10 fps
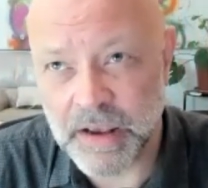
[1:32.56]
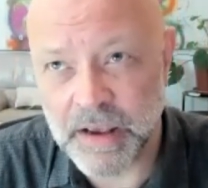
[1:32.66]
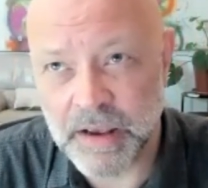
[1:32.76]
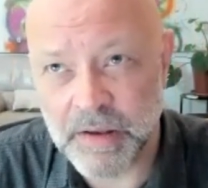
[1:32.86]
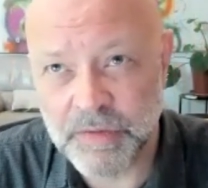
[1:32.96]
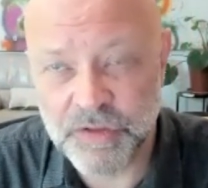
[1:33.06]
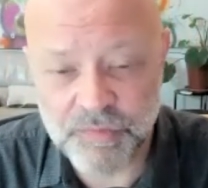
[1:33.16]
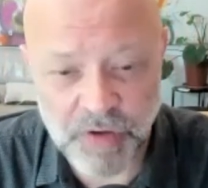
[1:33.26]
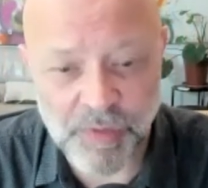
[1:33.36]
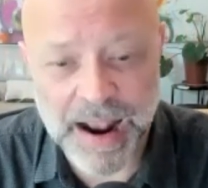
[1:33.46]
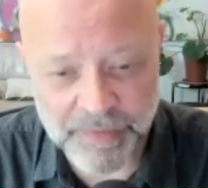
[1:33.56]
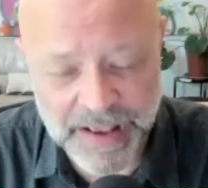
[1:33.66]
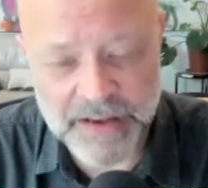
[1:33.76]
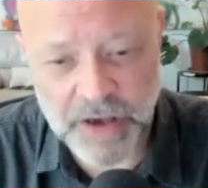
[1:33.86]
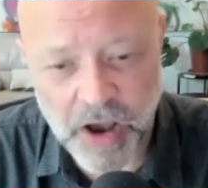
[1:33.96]
at around
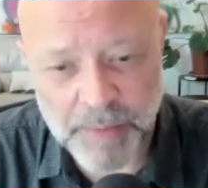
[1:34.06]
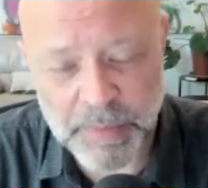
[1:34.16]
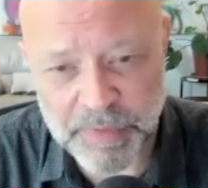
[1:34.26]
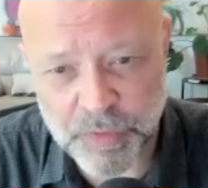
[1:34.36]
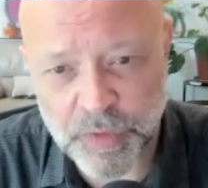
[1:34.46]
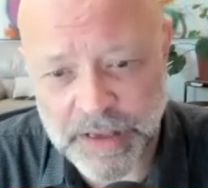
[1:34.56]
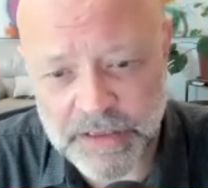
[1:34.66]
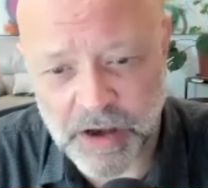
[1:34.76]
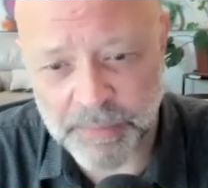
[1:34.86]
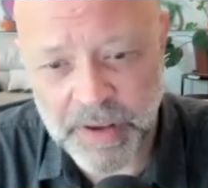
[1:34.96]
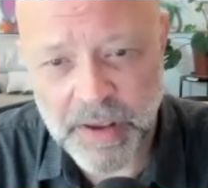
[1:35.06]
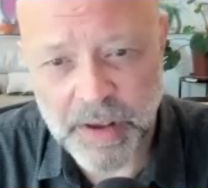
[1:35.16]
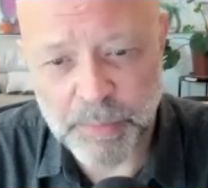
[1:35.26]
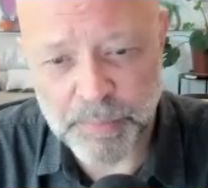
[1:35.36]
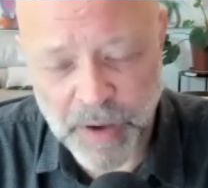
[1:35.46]
that time and before that time
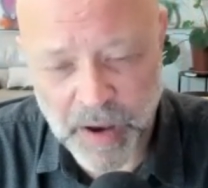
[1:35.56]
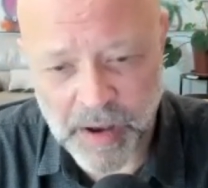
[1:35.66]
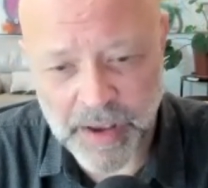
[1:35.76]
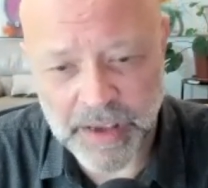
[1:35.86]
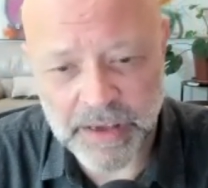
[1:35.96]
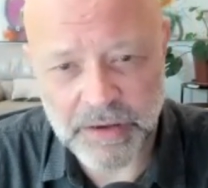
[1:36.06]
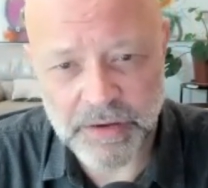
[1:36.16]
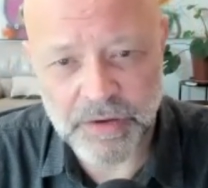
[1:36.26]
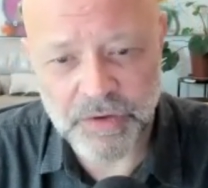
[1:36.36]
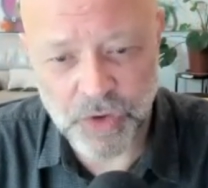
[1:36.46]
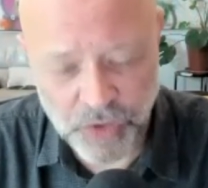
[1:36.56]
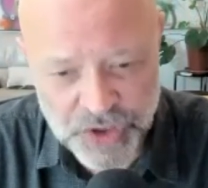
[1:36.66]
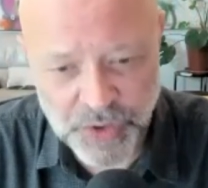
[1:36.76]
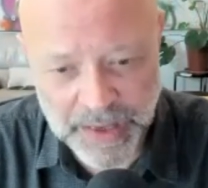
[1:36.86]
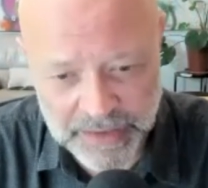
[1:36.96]
by non
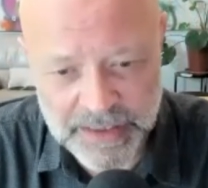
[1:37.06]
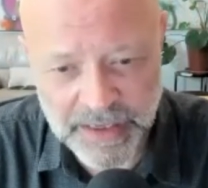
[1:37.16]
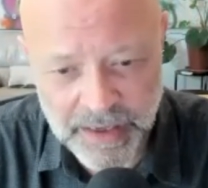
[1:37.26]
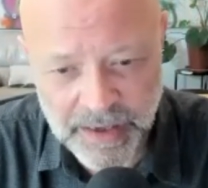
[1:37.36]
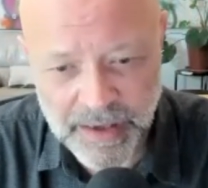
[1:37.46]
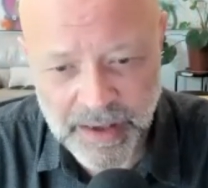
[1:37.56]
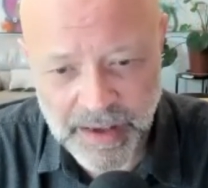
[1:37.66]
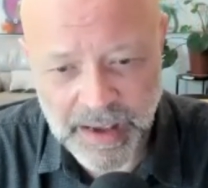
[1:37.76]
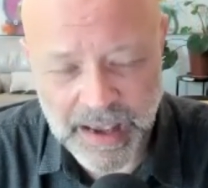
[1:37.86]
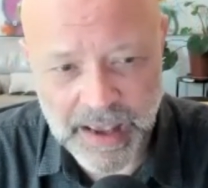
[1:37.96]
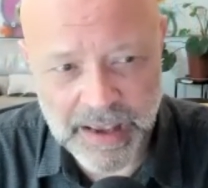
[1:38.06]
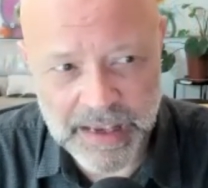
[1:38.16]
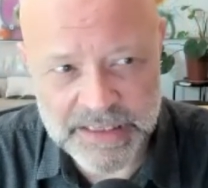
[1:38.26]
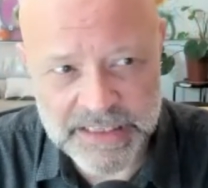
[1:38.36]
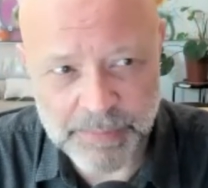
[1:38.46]
duality. Uh,
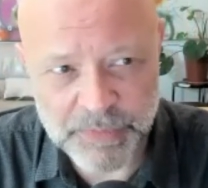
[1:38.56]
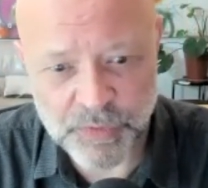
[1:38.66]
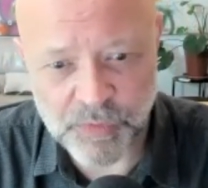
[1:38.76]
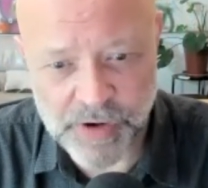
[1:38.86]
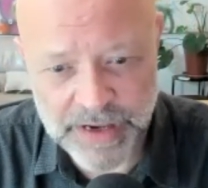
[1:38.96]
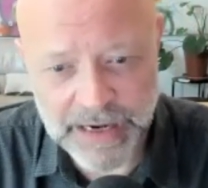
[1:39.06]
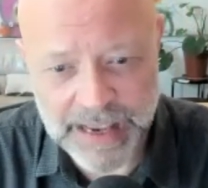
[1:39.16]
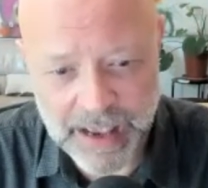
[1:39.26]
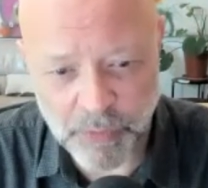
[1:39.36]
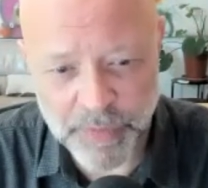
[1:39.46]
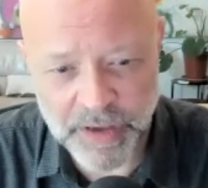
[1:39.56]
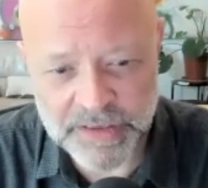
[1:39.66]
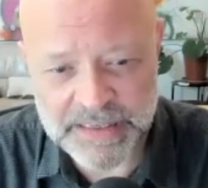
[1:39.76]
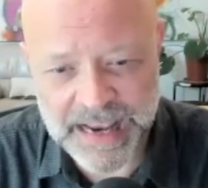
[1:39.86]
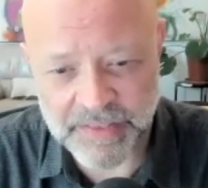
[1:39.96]
it seemed to really help me
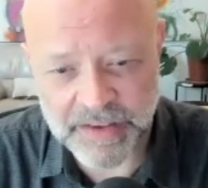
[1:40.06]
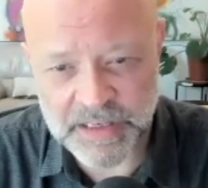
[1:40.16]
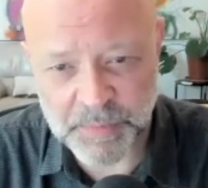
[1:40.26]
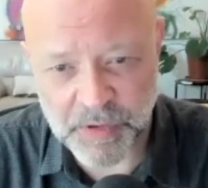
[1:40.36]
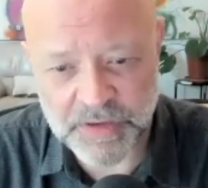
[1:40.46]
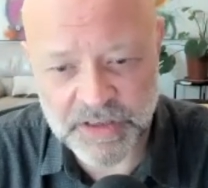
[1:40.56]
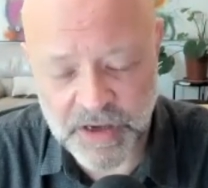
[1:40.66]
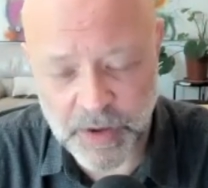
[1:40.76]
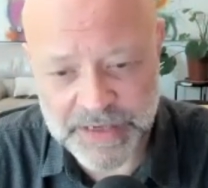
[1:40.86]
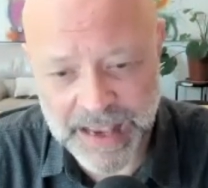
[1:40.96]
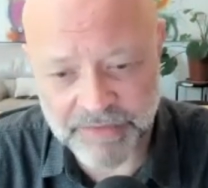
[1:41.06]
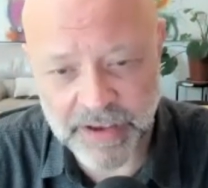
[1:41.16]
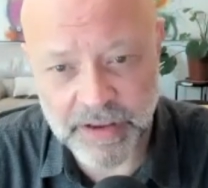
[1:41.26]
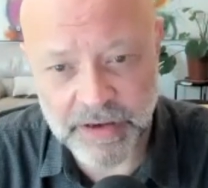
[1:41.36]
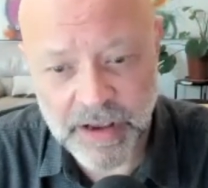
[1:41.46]
understand the experiences I was
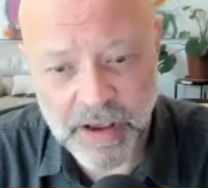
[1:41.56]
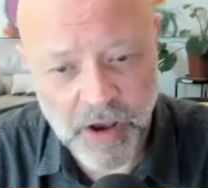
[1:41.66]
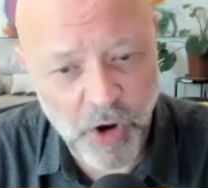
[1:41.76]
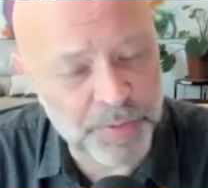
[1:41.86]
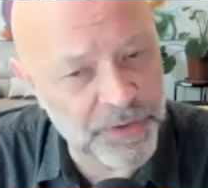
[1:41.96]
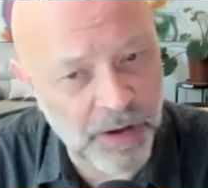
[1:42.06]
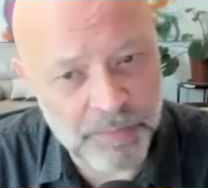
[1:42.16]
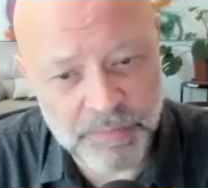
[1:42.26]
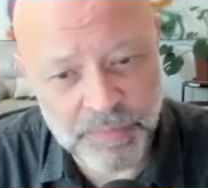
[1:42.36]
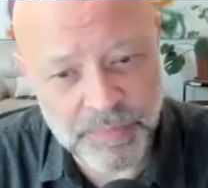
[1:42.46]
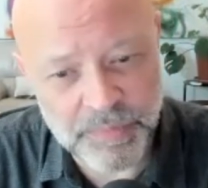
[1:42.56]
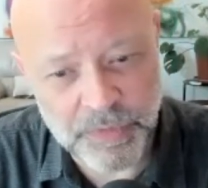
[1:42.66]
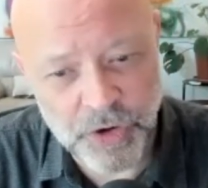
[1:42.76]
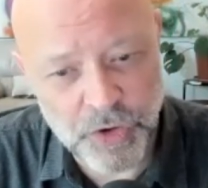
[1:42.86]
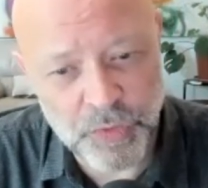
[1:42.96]
having and open up
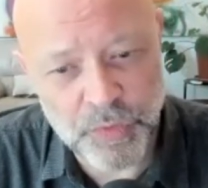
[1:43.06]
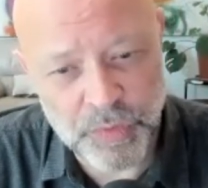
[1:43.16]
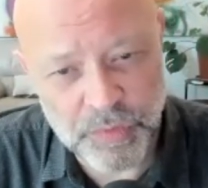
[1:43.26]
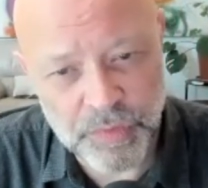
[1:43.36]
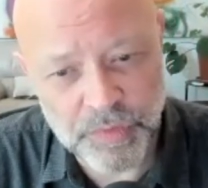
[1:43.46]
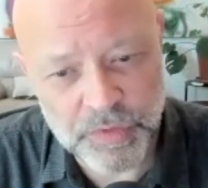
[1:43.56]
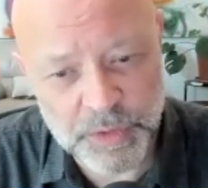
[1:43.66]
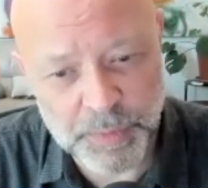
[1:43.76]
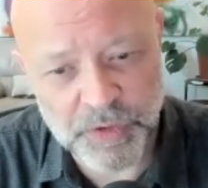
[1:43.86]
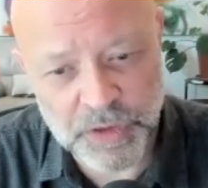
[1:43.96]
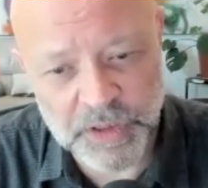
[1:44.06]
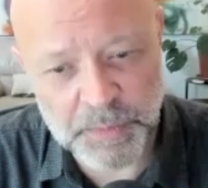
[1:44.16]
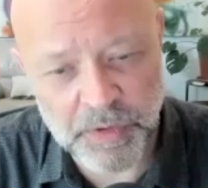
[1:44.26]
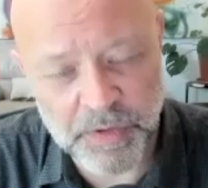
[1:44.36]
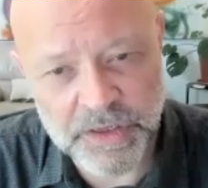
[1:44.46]
new spiritual
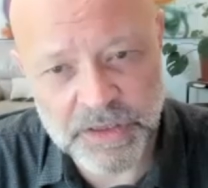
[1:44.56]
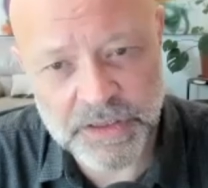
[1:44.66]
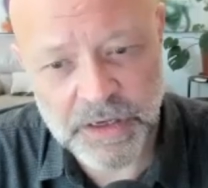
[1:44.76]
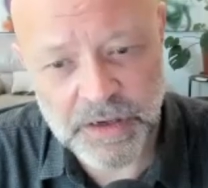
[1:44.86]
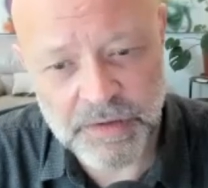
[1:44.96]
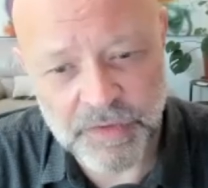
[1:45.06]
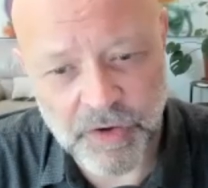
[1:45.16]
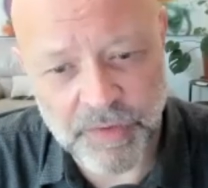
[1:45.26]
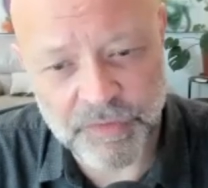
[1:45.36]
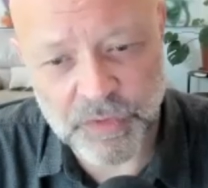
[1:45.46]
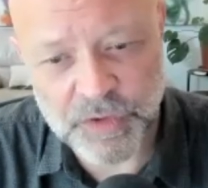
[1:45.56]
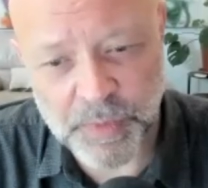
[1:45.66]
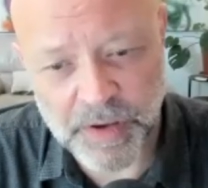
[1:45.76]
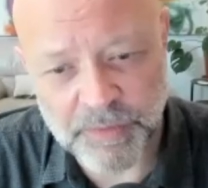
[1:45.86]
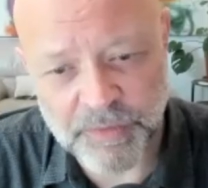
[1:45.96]
experiences. Very influenced
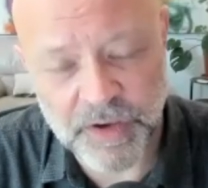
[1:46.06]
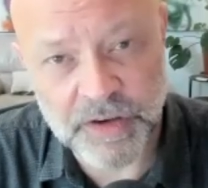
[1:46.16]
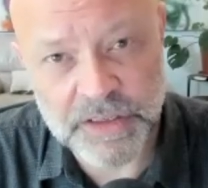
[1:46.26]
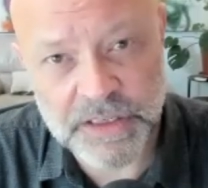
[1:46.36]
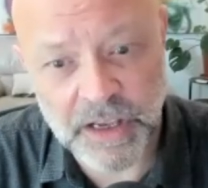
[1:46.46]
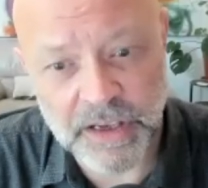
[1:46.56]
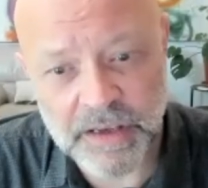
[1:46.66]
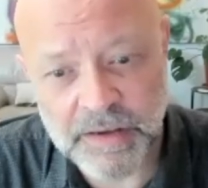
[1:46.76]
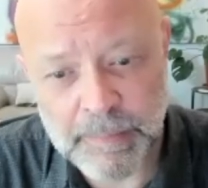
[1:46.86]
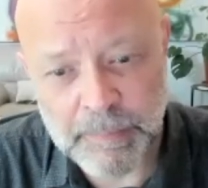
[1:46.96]
by figures like